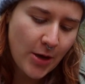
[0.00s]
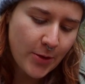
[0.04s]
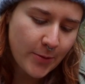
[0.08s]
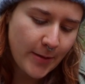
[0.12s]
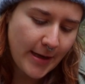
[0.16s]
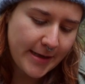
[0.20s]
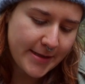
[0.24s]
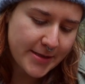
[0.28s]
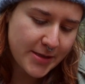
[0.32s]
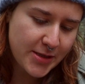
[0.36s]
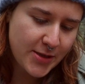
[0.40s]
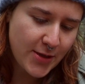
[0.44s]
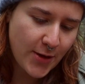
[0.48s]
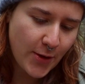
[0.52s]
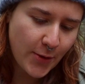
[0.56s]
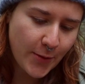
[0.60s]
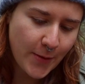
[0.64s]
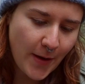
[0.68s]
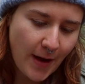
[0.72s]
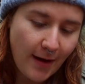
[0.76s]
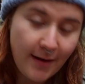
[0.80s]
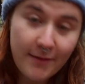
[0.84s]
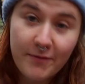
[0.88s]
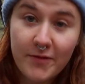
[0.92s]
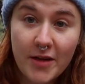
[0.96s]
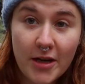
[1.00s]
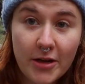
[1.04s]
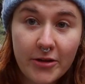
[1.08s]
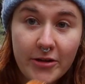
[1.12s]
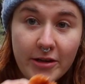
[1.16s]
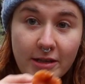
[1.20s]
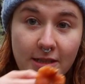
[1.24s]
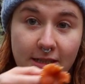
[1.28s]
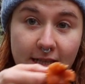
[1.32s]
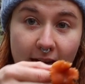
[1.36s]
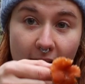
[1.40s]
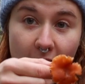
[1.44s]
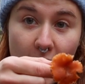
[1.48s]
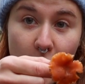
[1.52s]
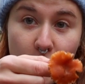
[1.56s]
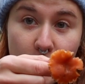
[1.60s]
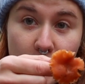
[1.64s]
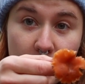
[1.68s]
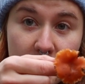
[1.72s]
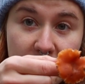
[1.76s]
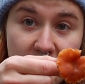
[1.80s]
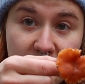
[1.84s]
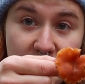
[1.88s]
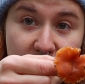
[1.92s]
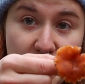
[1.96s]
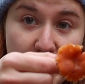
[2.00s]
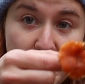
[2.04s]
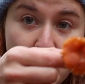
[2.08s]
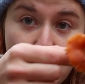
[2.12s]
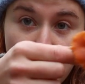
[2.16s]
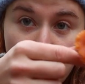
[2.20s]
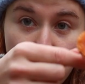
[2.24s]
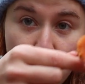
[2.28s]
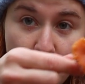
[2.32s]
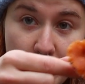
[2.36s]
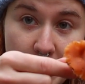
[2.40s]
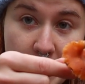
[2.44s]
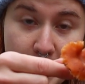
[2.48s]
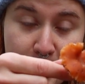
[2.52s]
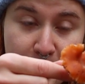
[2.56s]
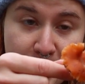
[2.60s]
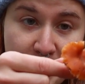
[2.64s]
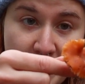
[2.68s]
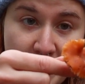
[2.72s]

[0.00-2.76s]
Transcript: Right, so I've narrowed it down to